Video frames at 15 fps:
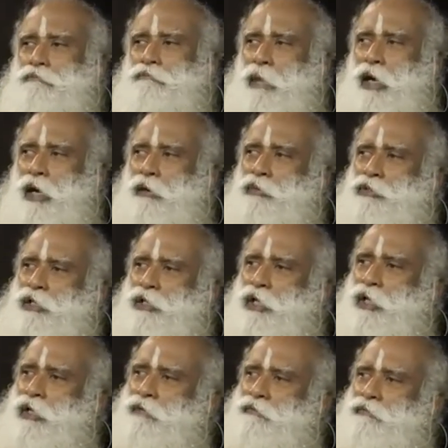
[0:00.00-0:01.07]
I would
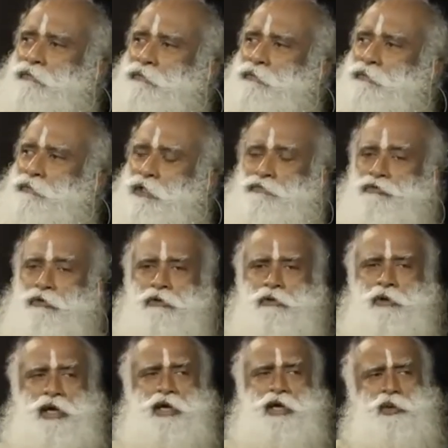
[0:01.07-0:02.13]
say in 4 to
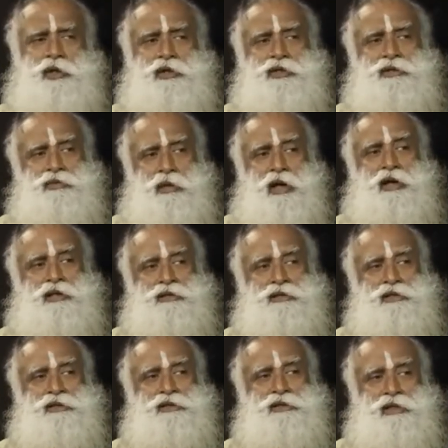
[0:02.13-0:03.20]
8 weeks, one can
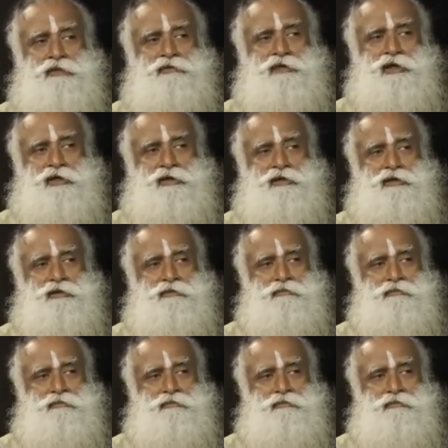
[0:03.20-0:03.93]
see significant